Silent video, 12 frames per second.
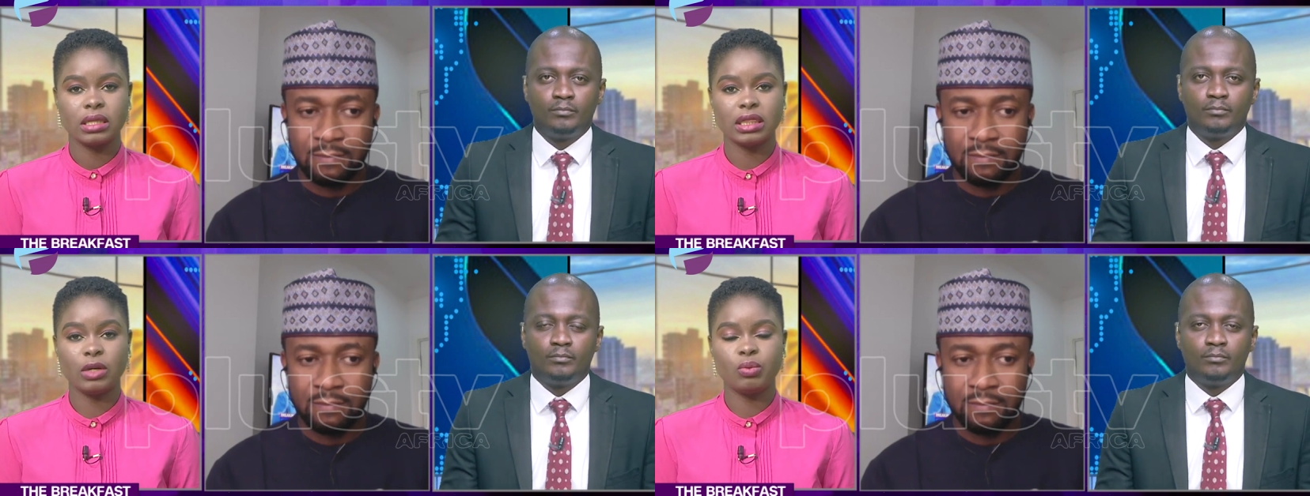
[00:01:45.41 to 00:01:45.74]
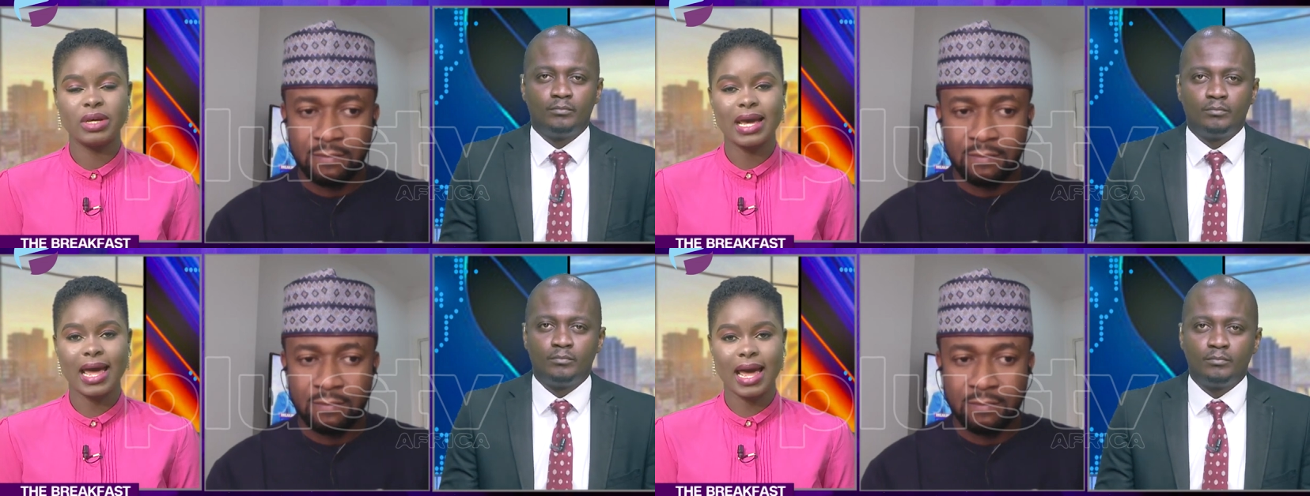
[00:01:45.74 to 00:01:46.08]
Speaker 1: that
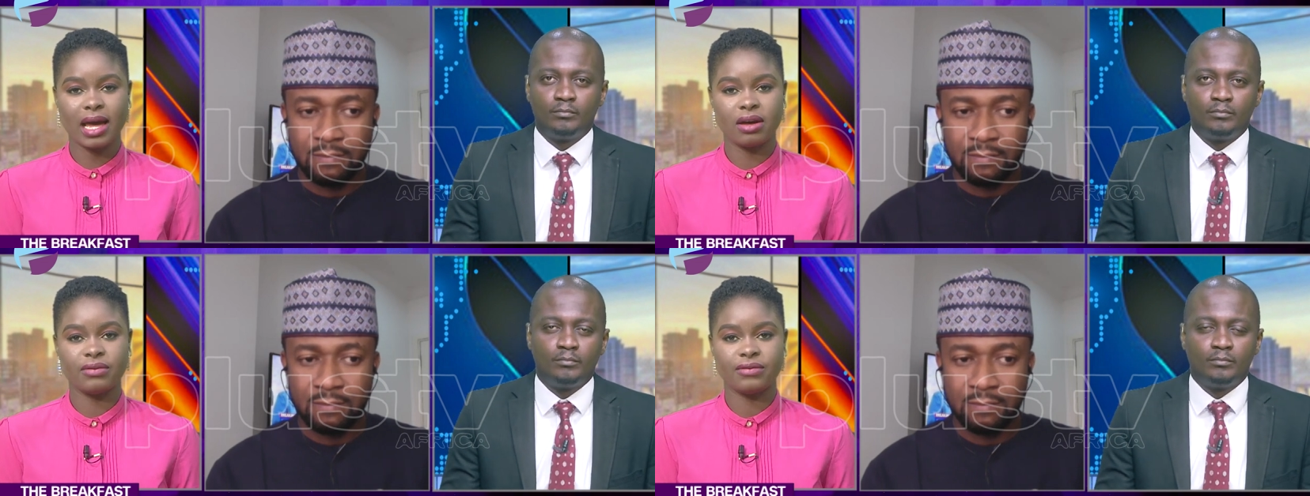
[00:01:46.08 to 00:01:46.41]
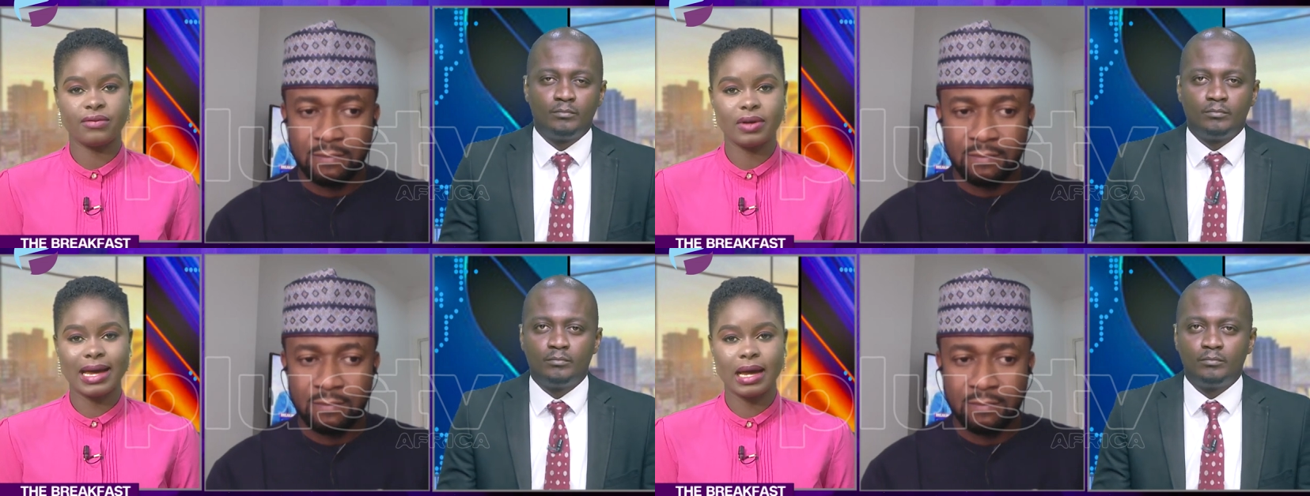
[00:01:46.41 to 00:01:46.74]
we have
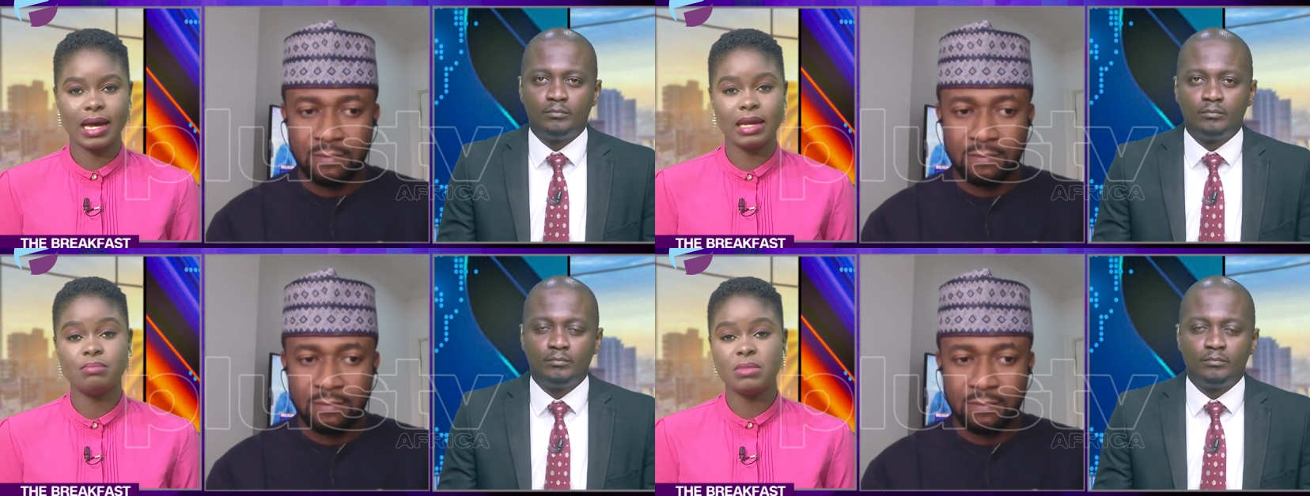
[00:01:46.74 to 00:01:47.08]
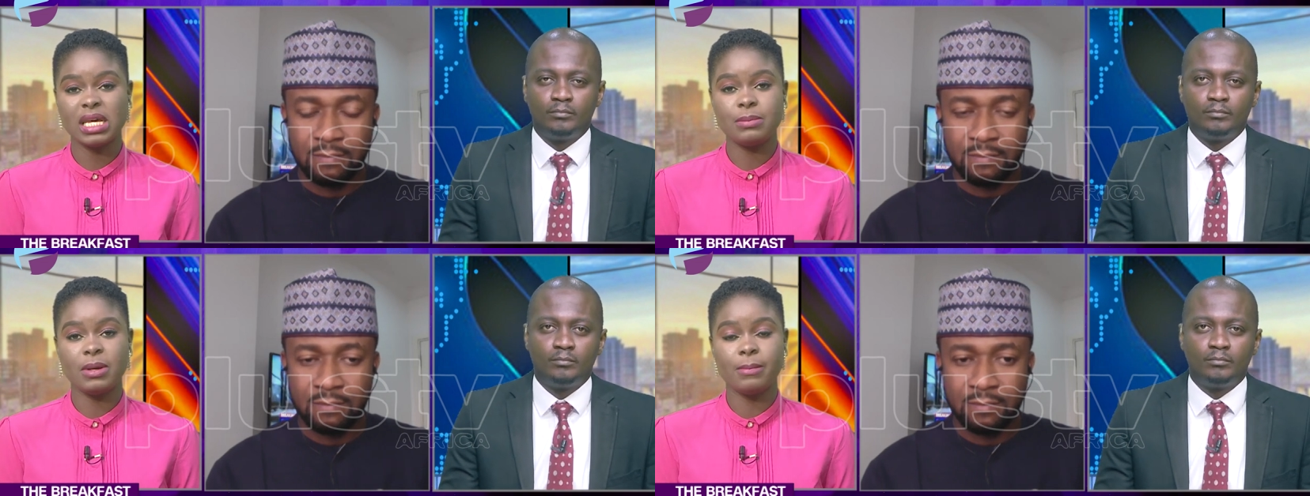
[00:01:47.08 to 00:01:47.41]
and
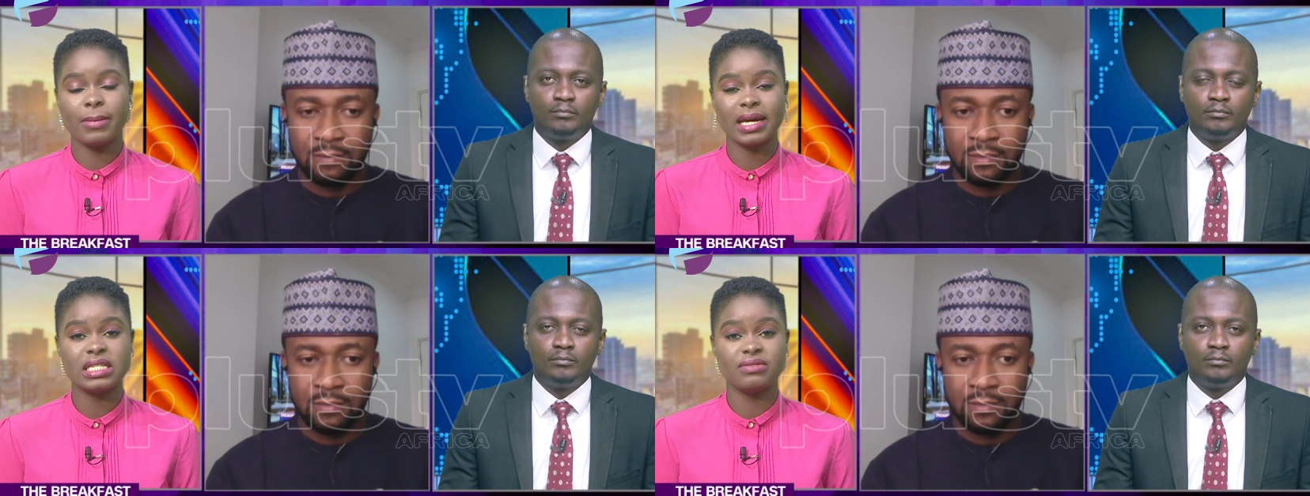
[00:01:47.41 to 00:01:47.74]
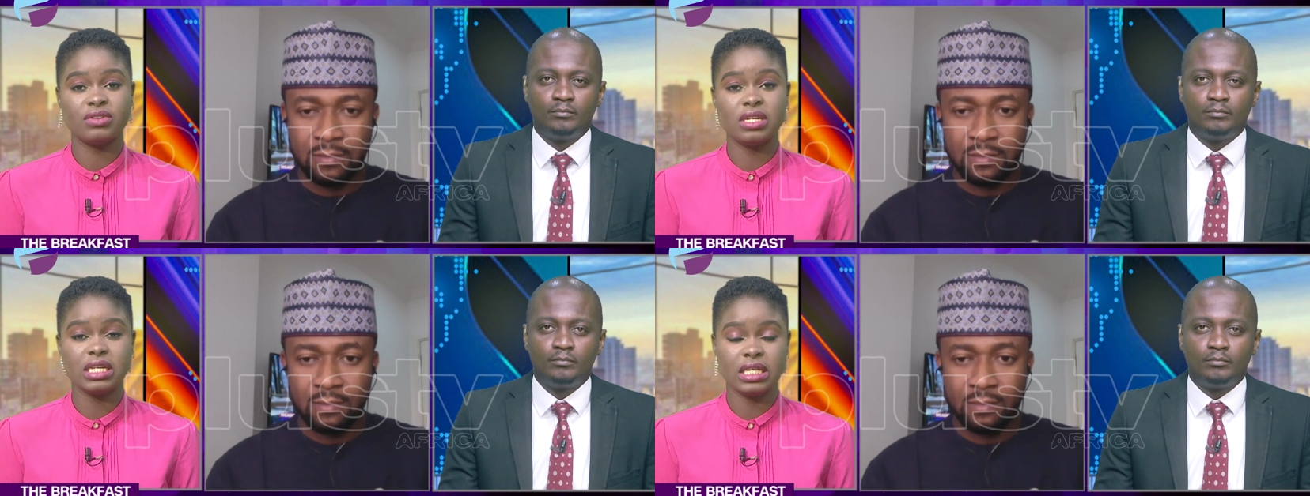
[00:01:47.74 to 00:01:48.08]
maybe might
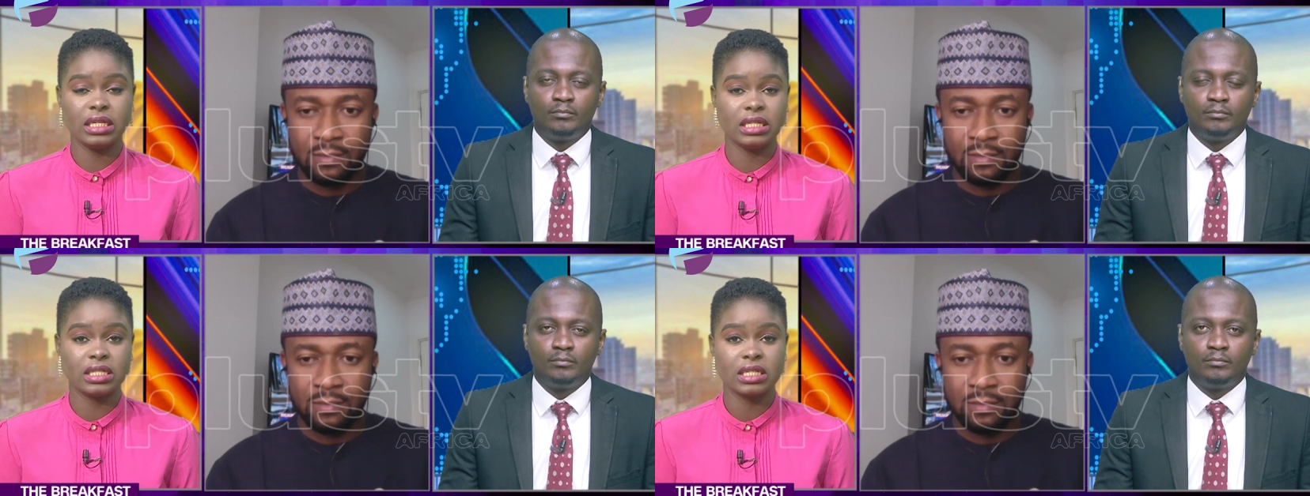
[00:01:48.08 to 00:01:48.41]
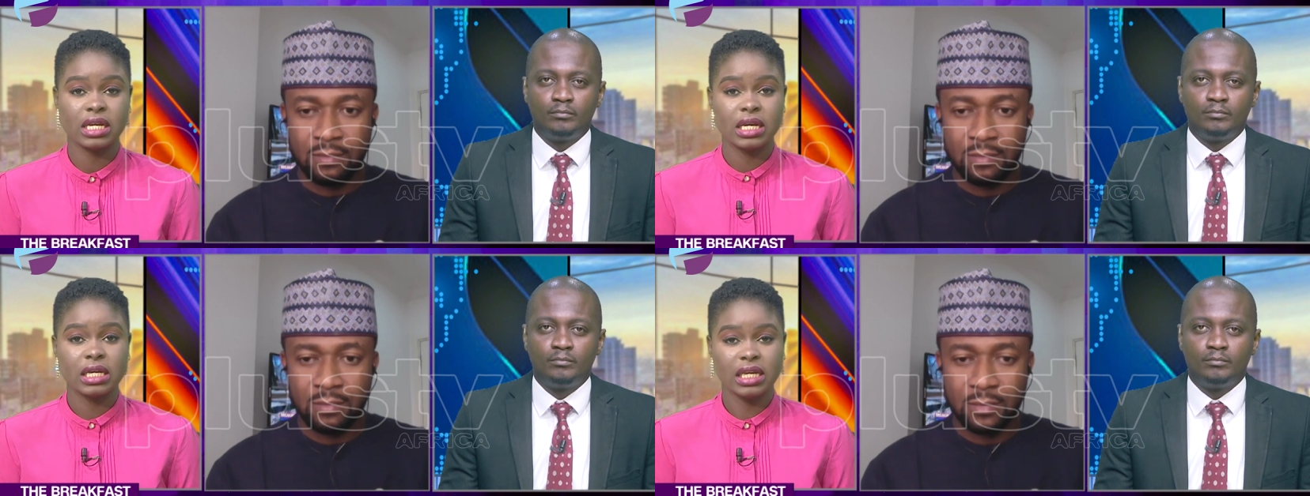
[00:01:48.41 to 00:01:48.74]
even need
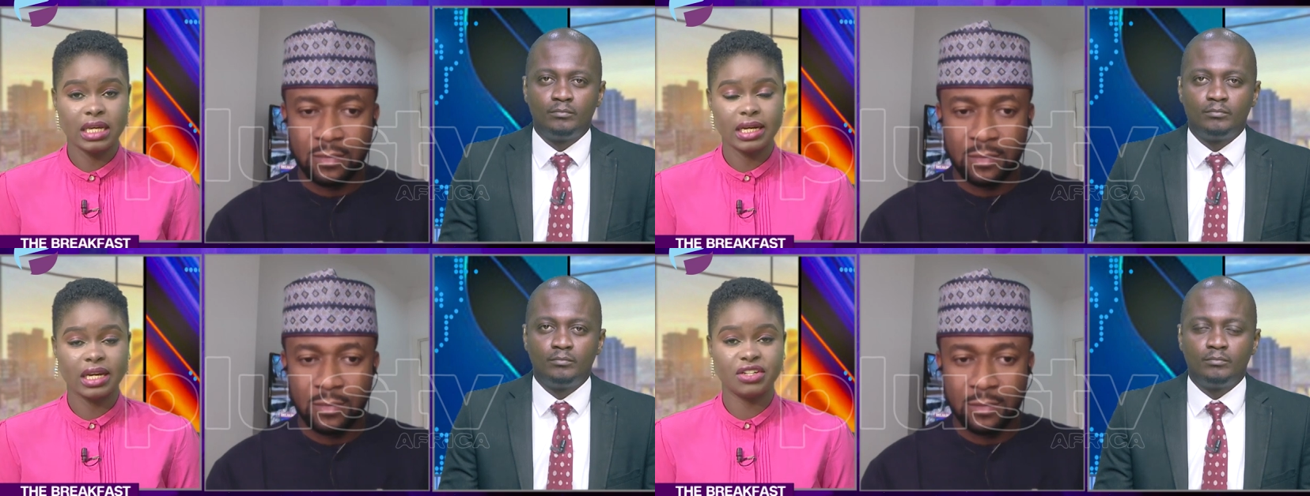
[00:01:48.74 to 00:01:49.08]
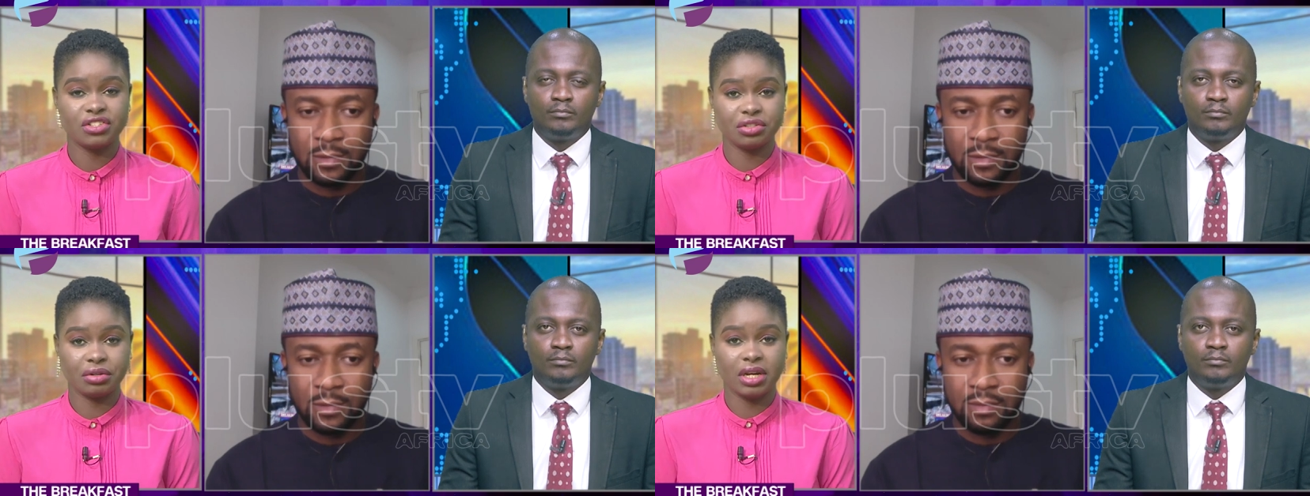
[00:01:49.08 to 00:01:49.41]
in
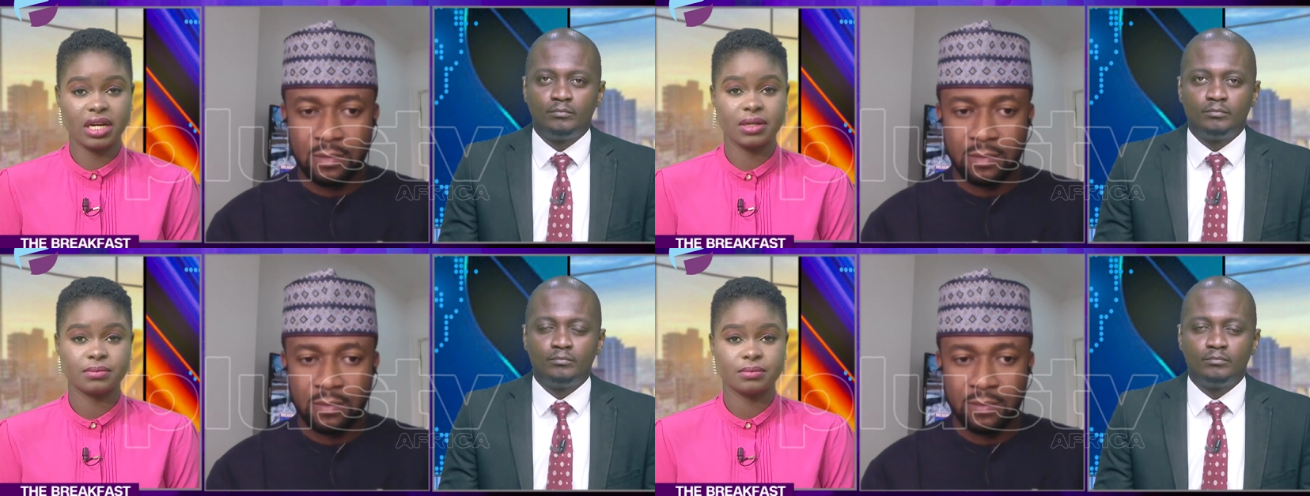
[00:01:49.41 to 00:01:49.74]
Nigeria?